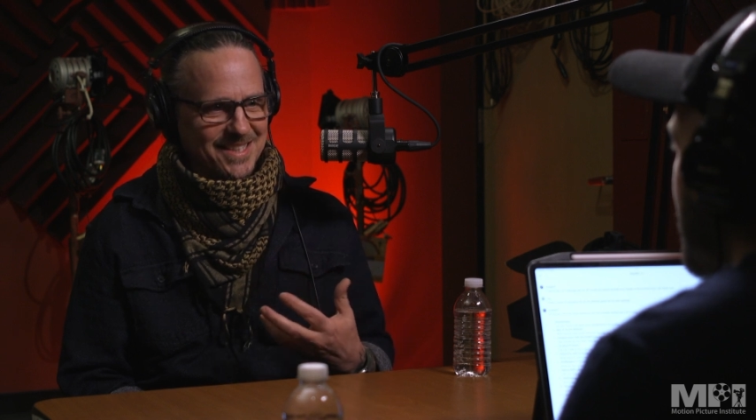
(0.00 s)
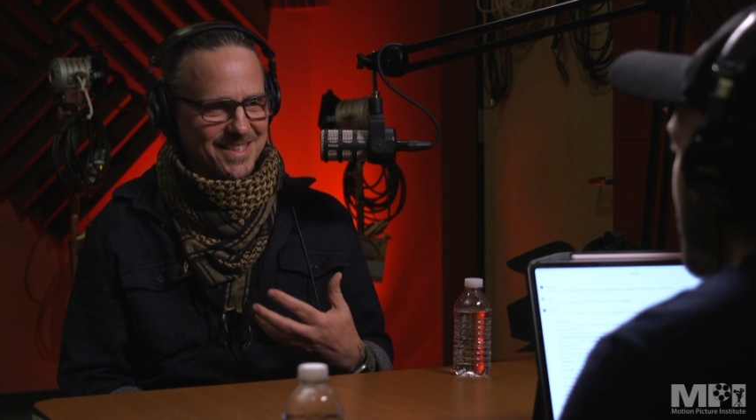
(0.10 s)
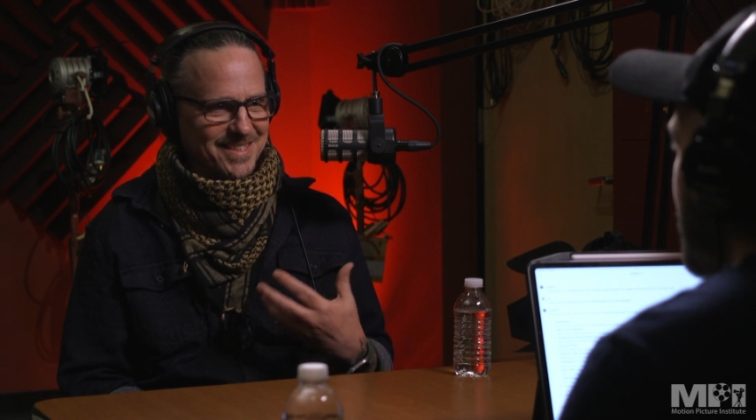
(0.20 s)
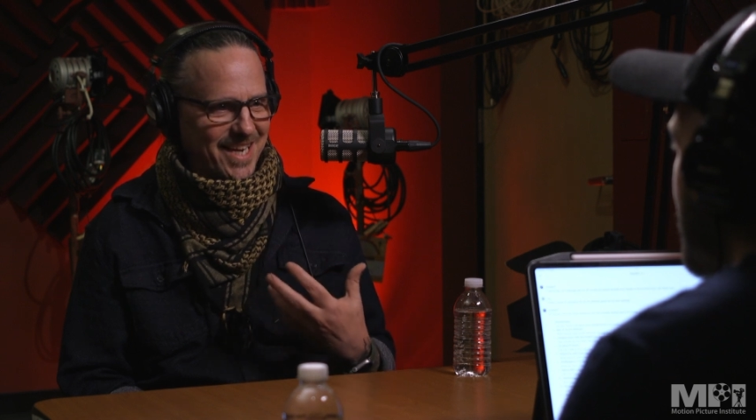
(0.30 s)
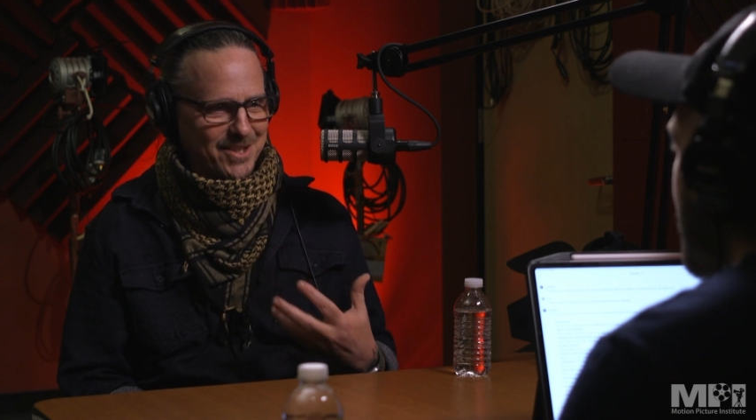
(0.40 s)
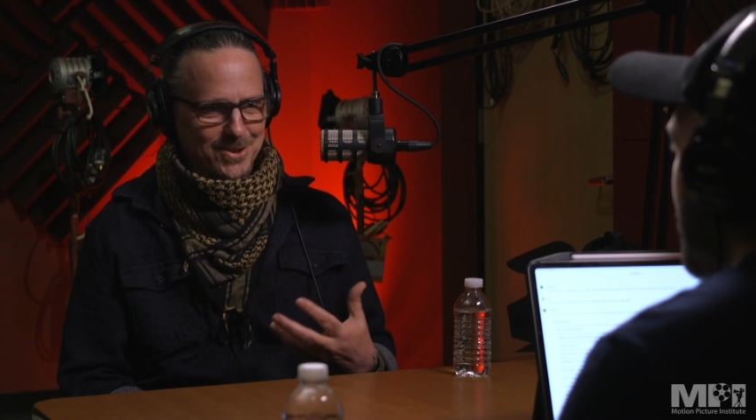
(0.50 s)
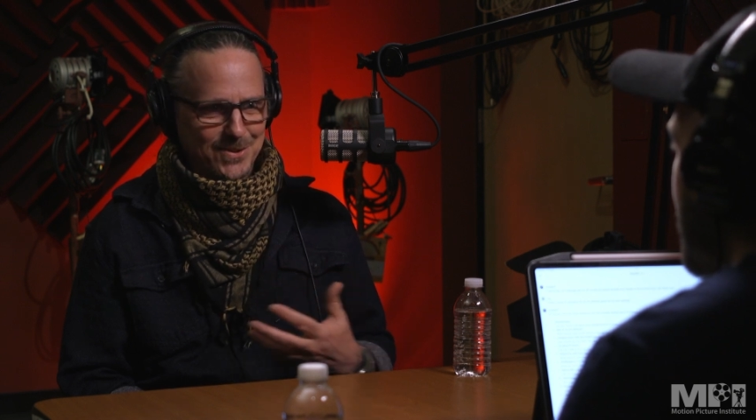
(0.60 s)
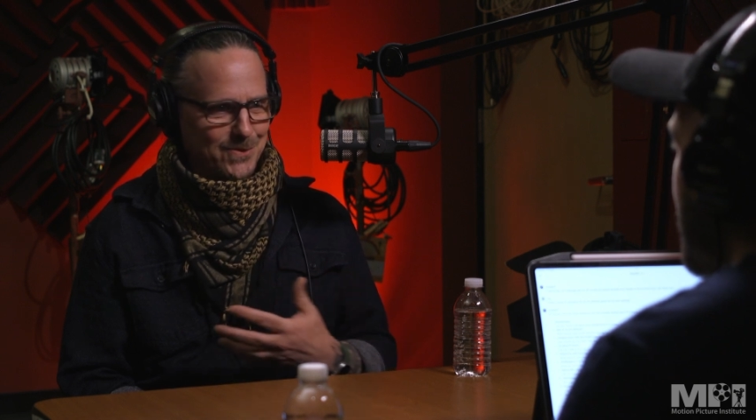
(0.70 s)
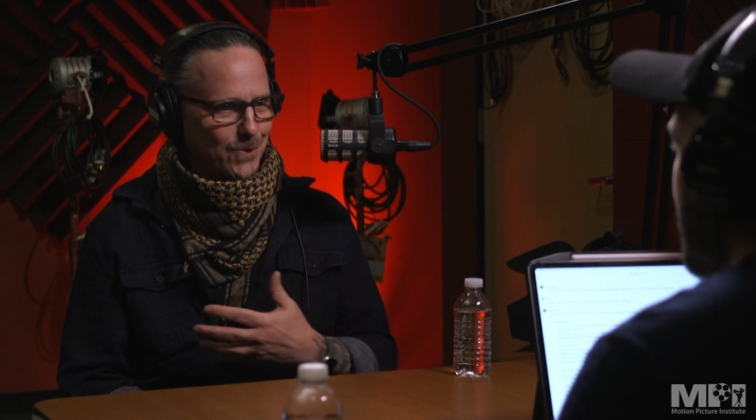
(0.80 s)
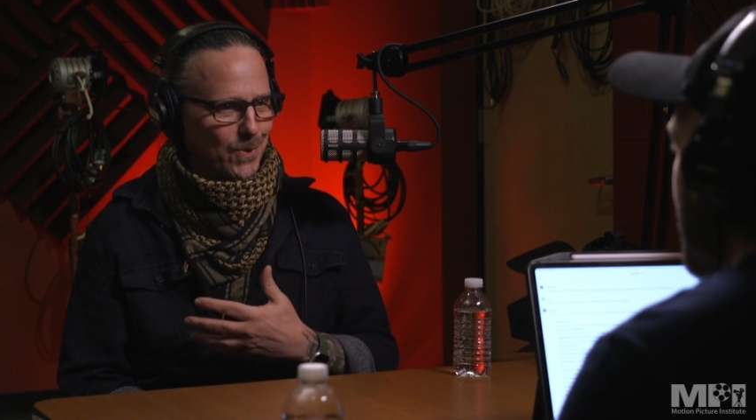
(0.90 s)
the sketches
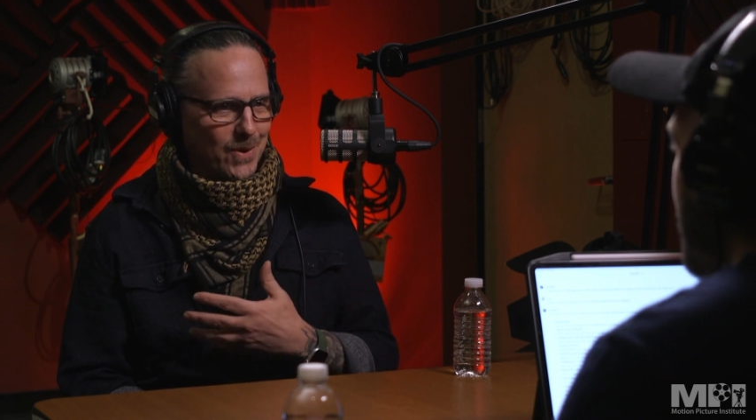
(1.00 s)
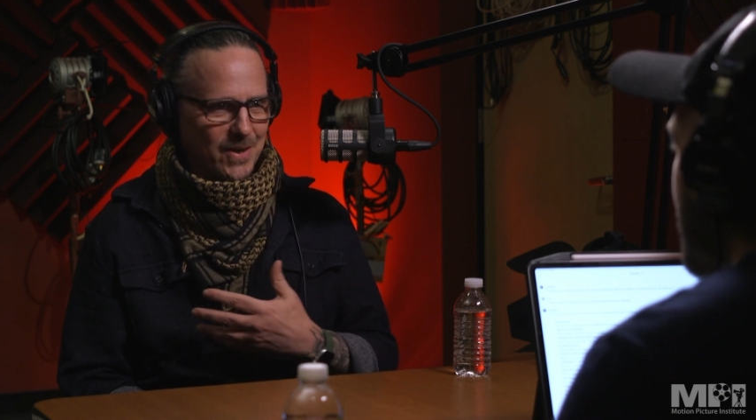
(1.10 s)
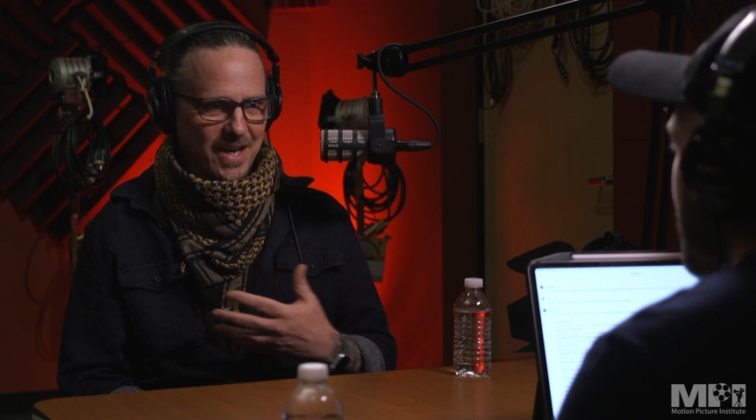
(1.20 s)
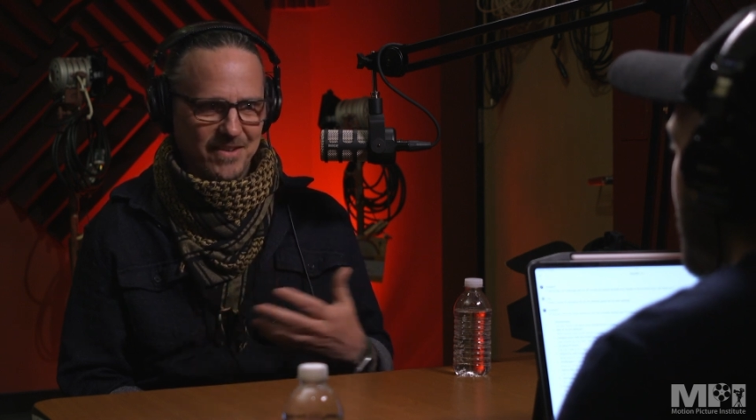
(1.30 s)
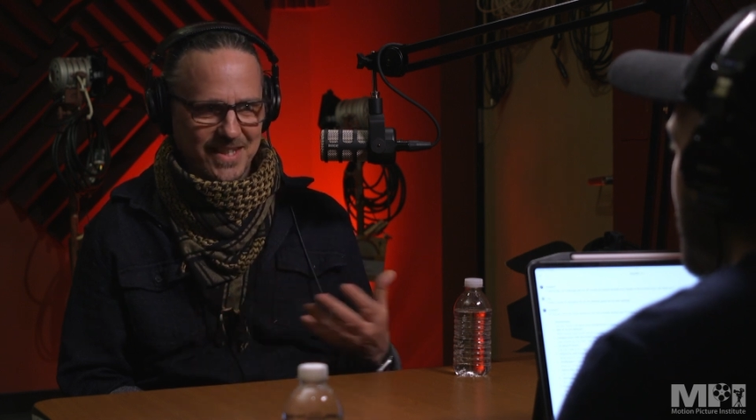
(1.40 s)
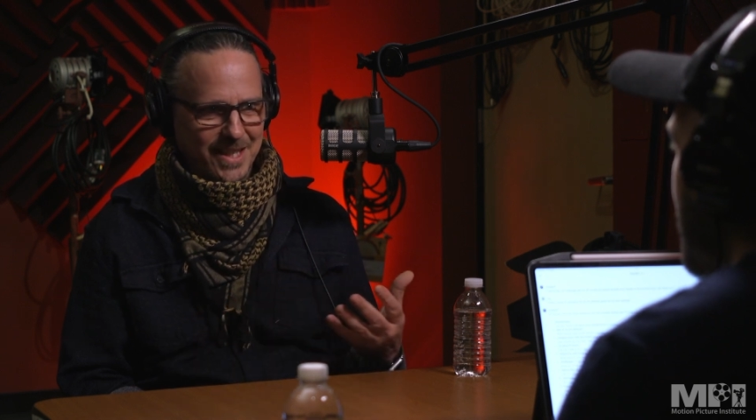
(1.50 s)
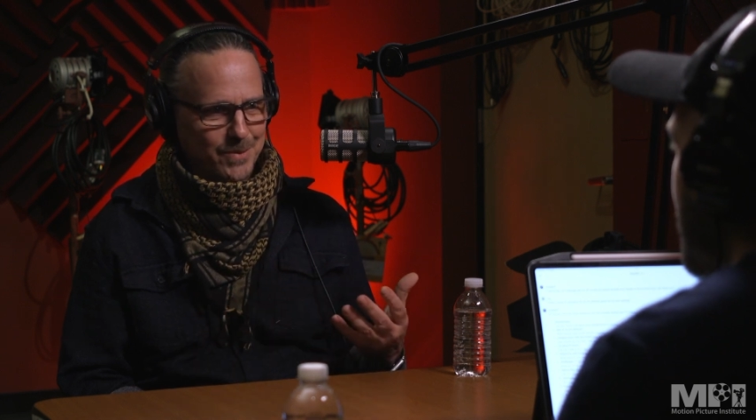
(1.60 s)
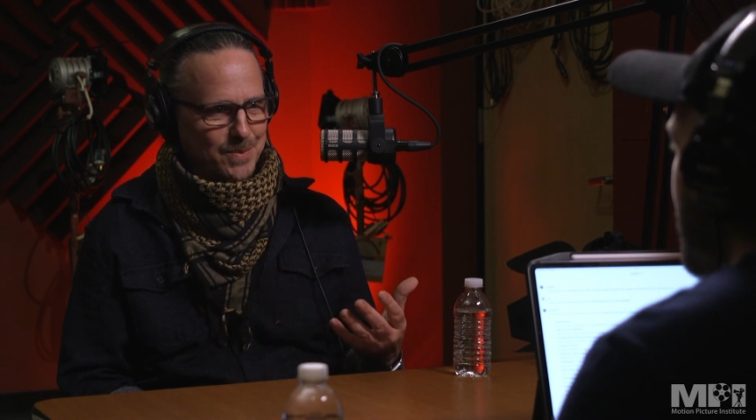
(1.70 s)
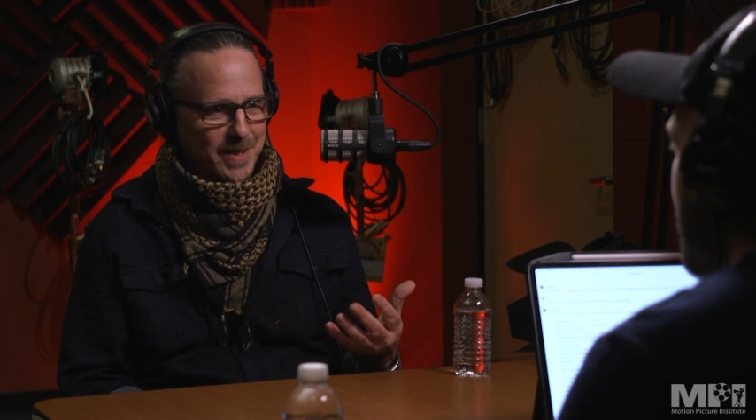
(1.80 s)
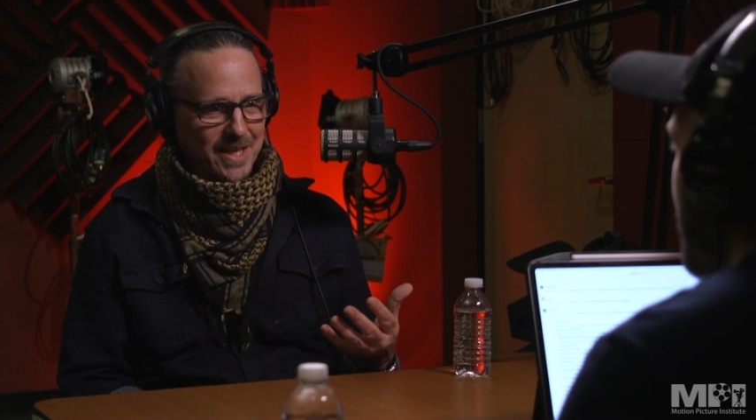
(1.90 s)
for everything that
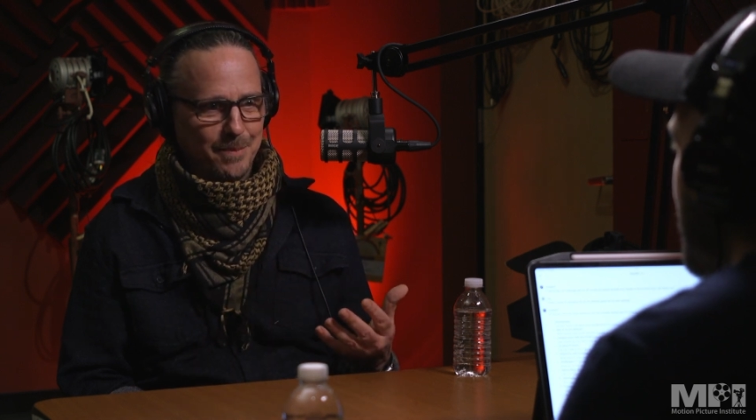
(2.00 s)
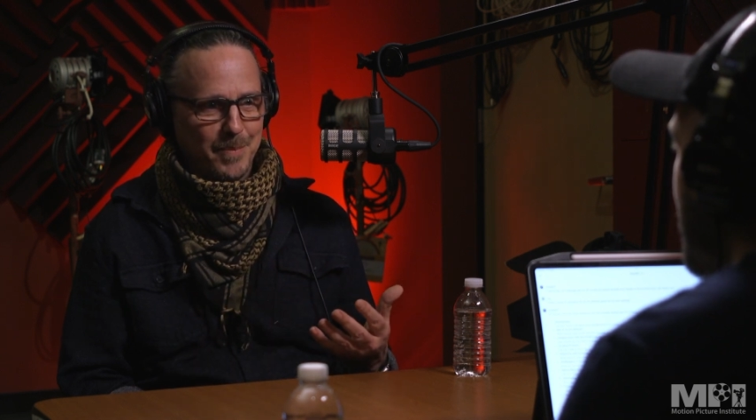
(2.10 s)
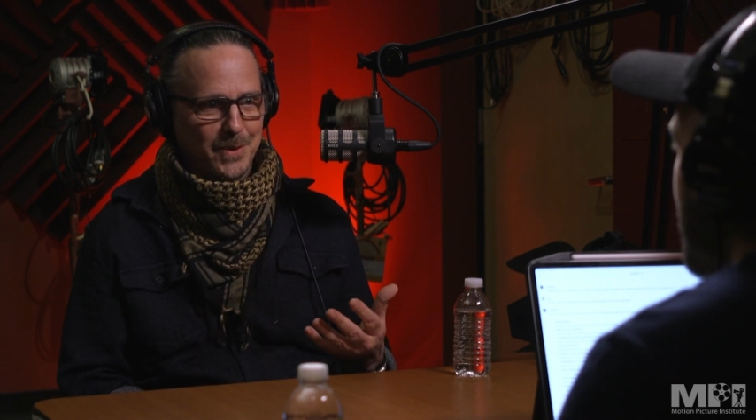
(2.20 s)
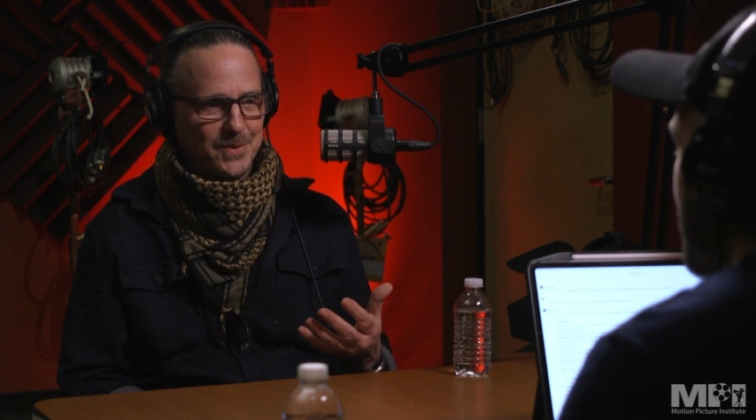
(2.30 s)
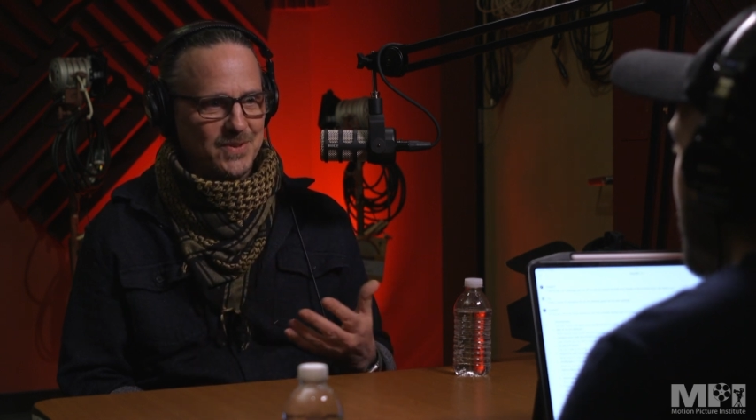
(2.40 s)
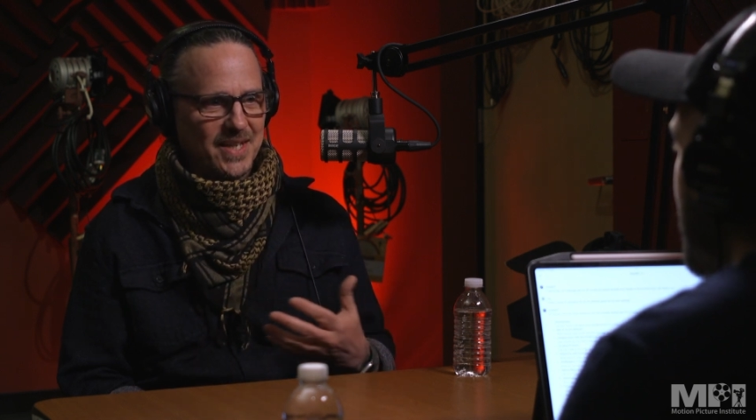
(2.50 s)
was being built